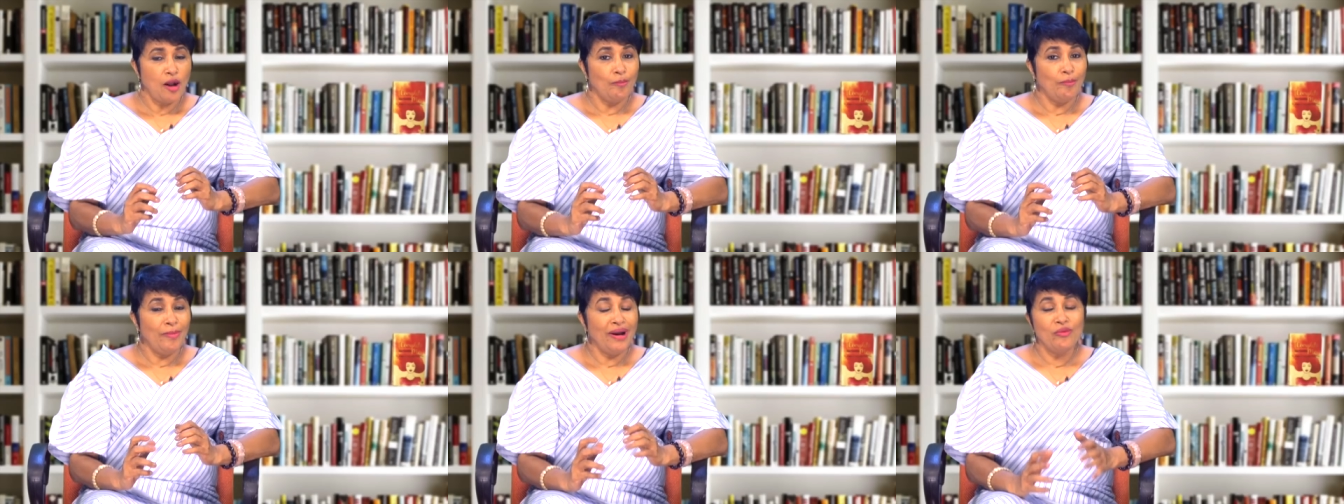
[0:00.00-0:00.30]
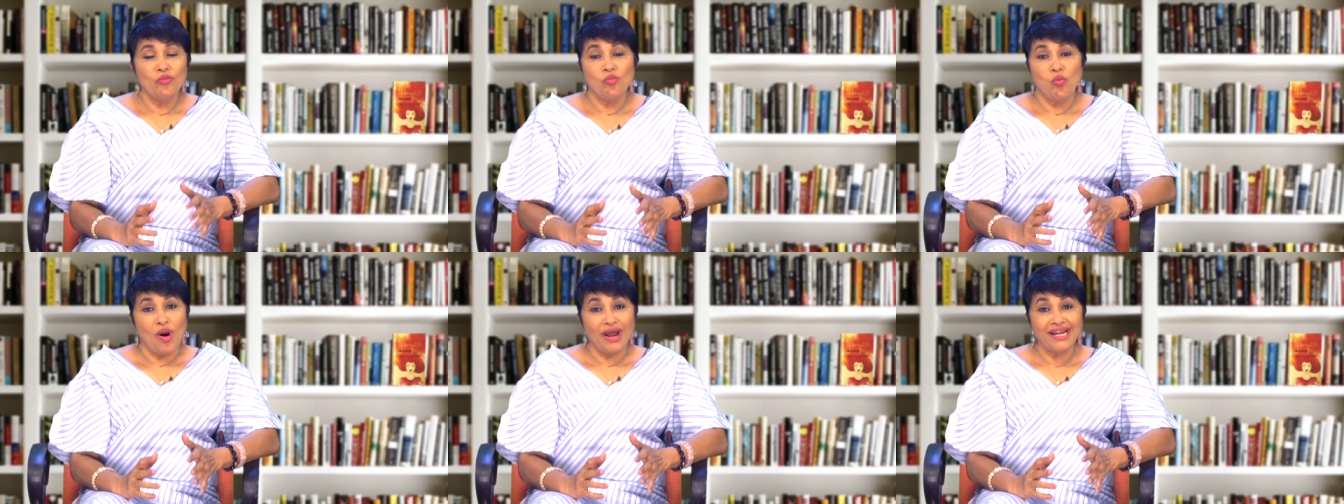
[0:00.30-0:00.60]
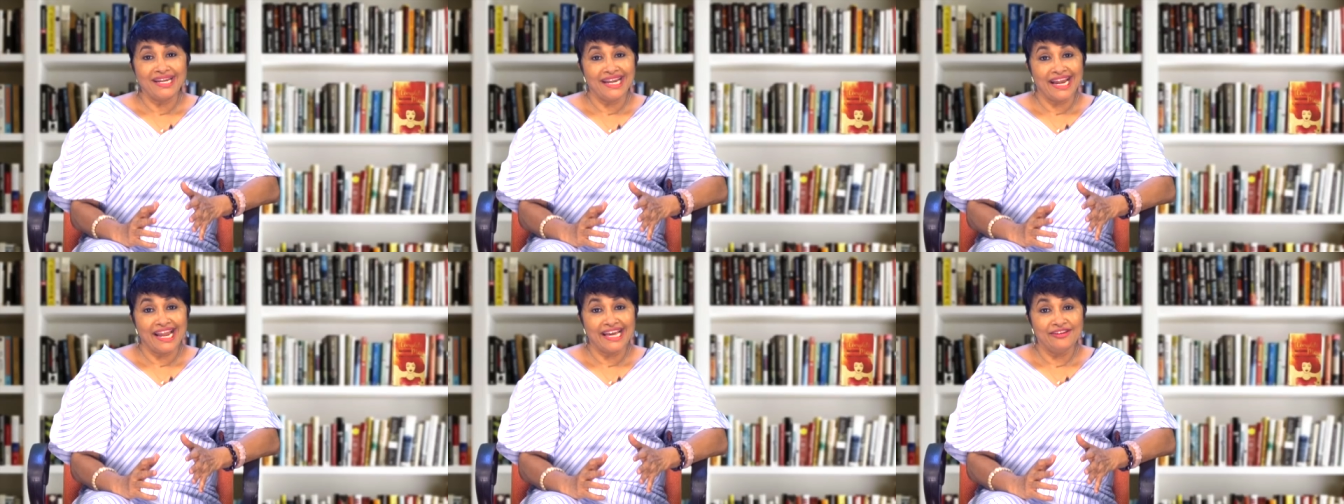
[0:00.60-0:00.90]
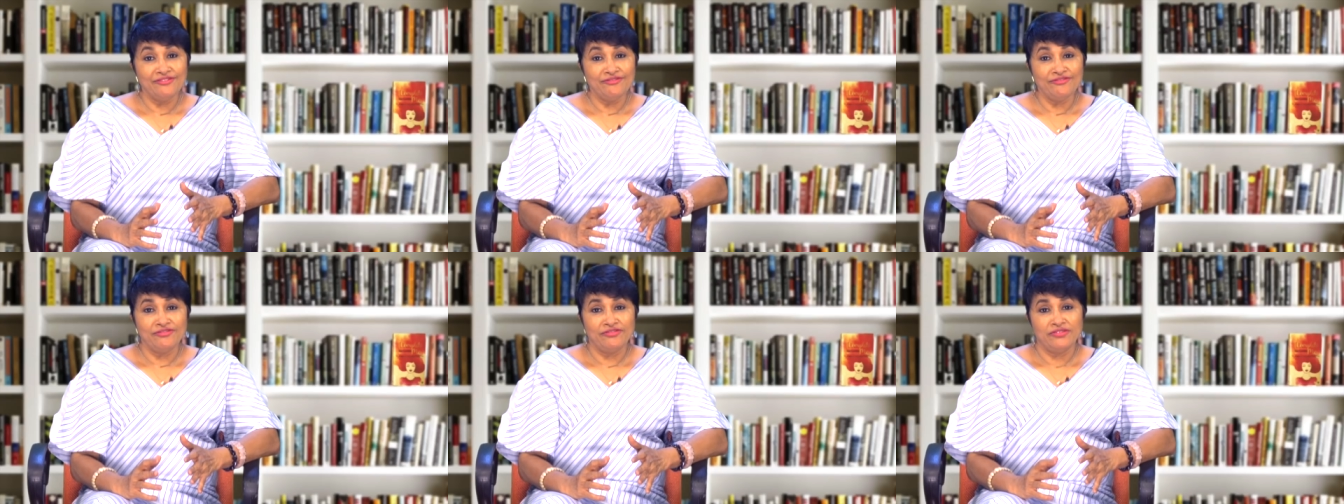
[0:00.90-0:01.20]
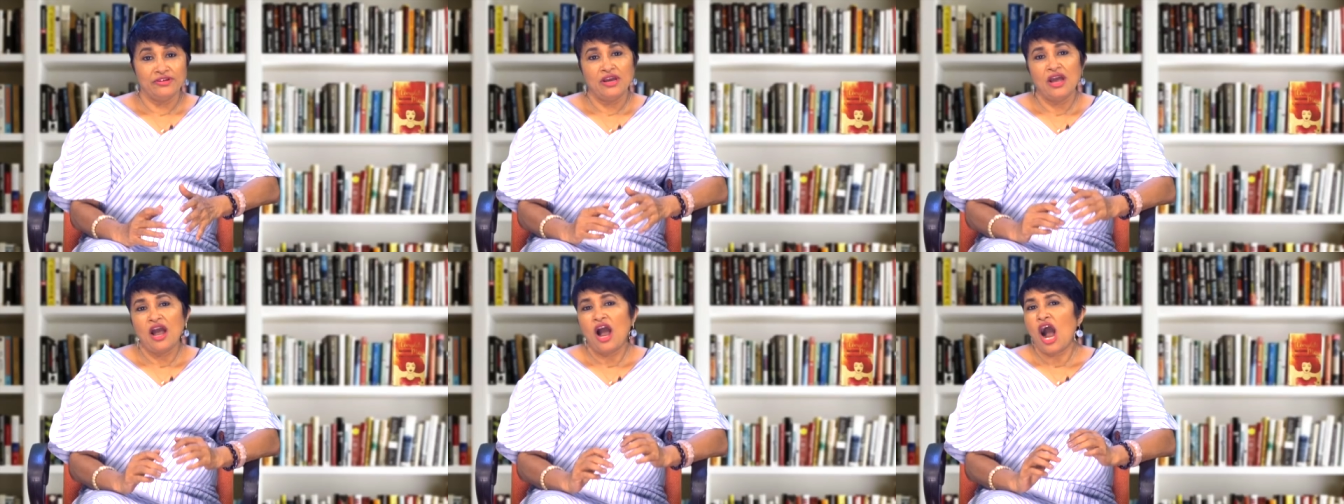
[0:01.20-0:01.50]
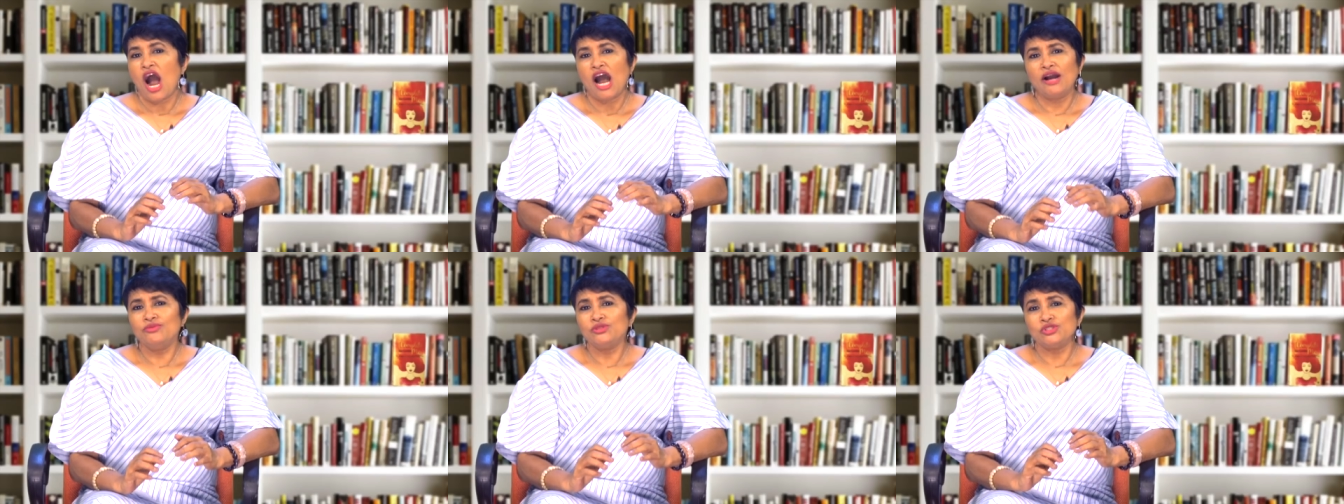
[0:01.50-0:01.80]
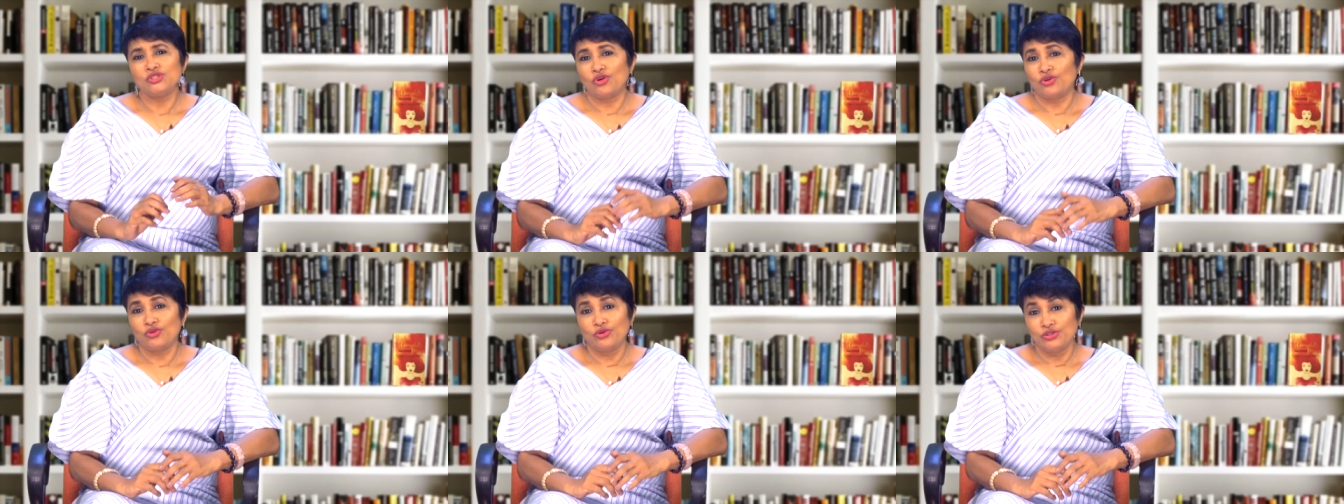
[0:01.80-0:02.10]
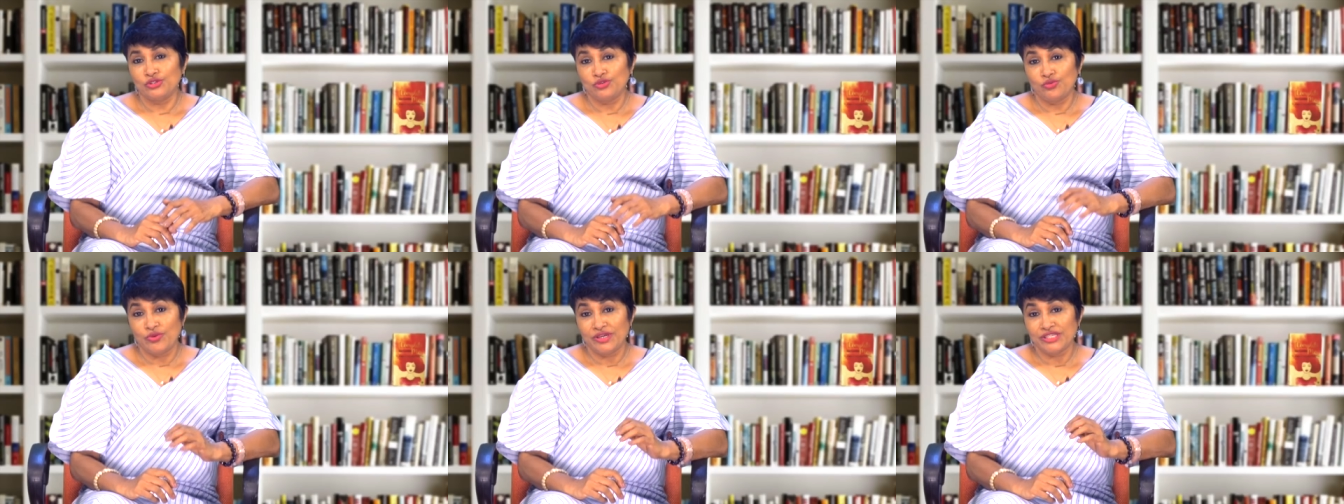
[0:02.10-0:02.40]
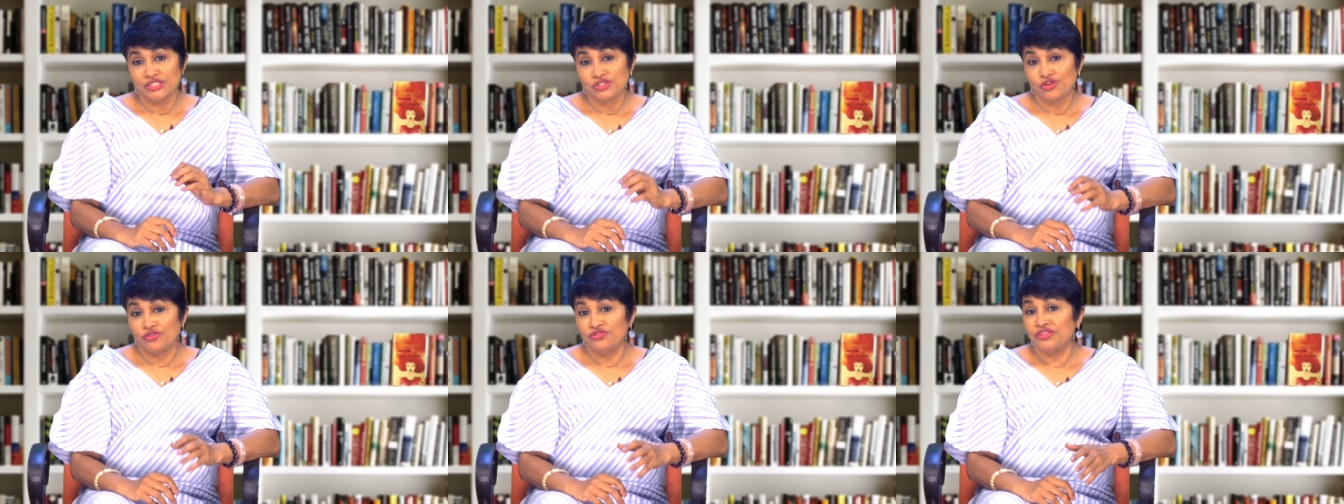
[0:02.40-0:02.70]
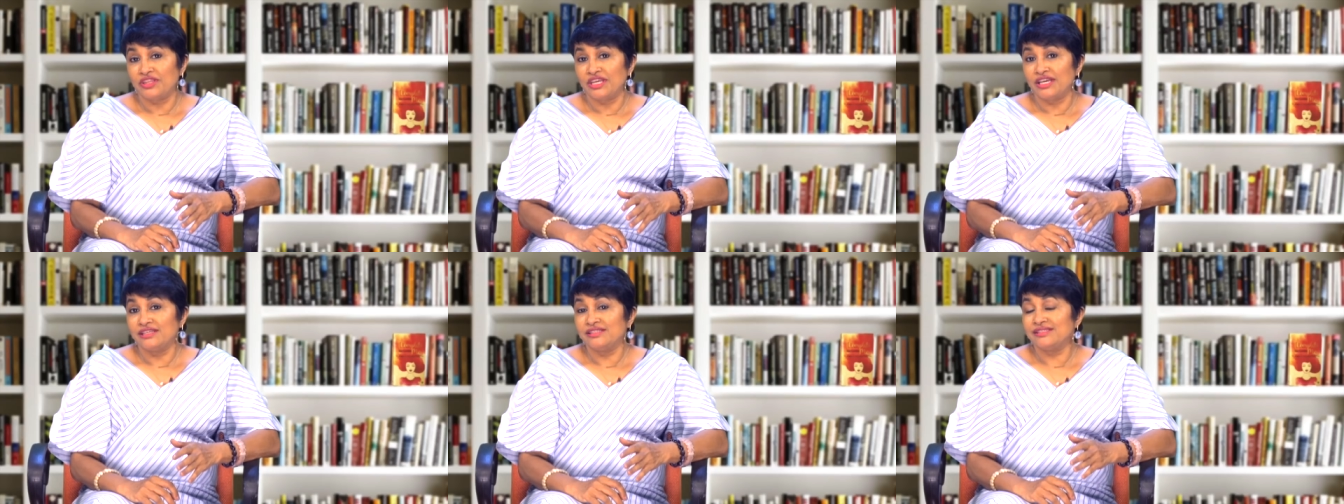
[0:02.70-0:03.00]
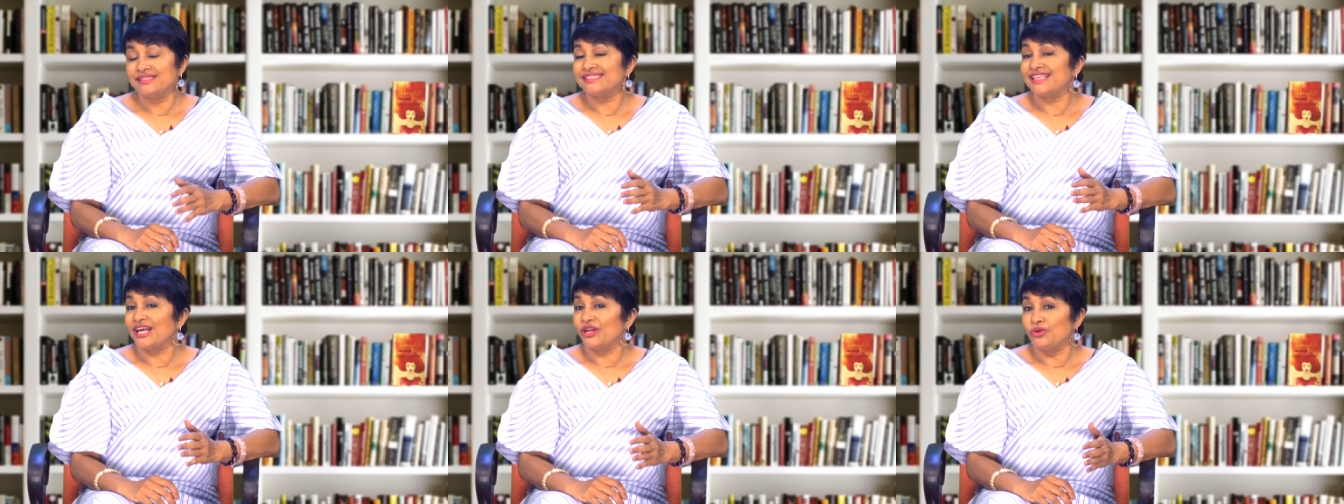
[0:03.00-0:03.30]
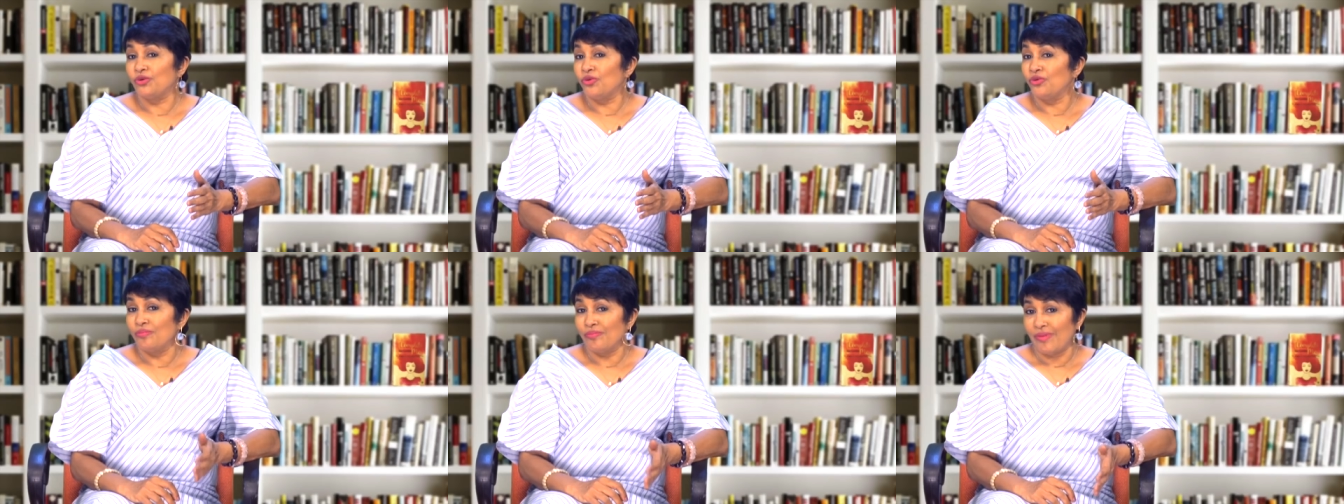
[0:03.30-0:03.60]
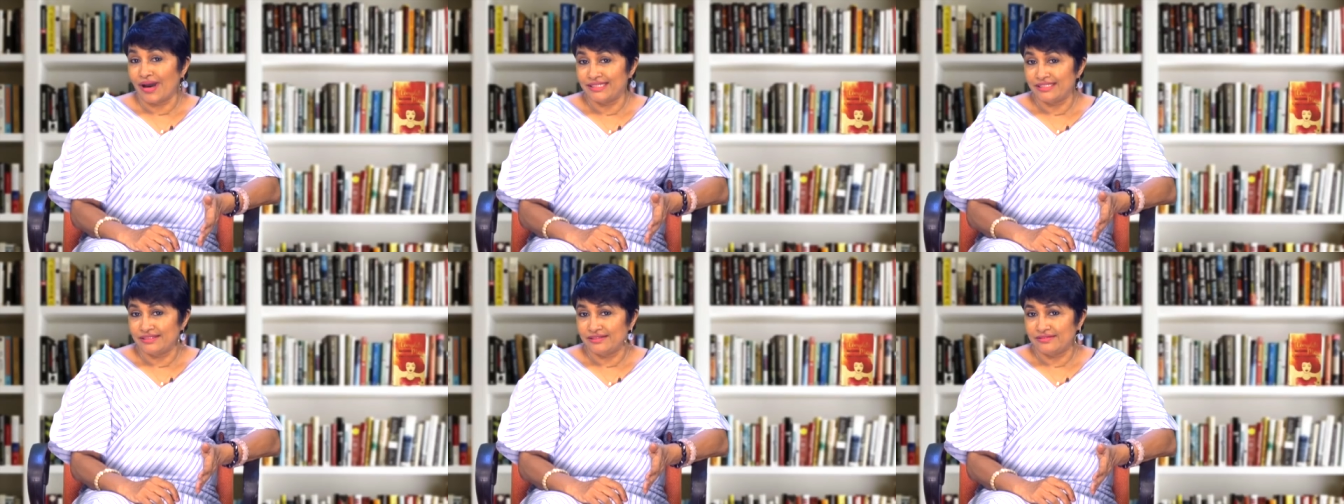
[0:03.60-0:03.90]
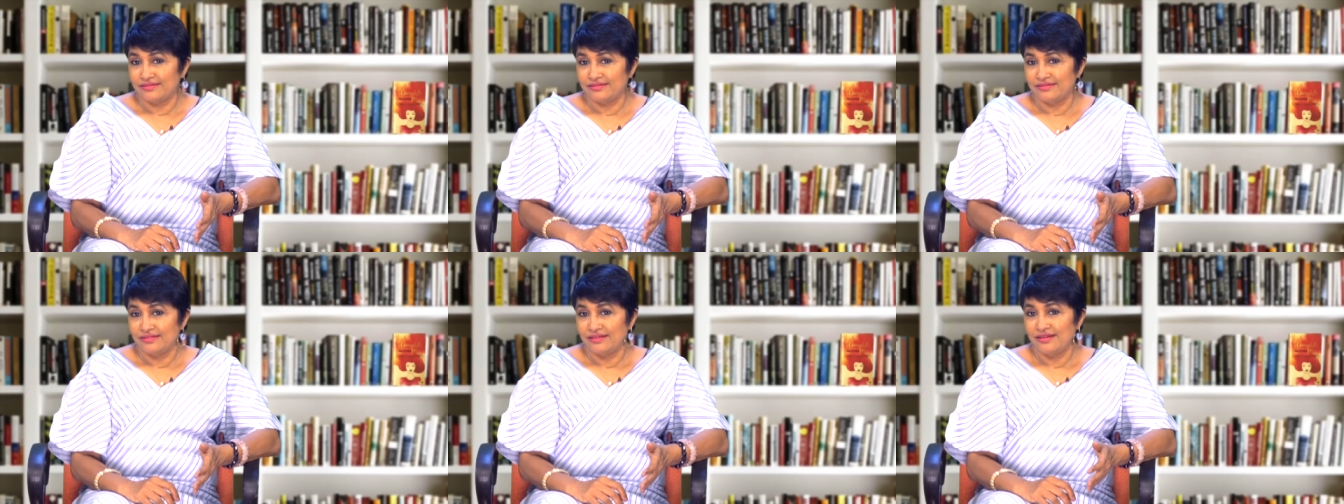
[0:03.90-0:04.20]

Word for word: My one life, I was not going to waste on things that don't matter.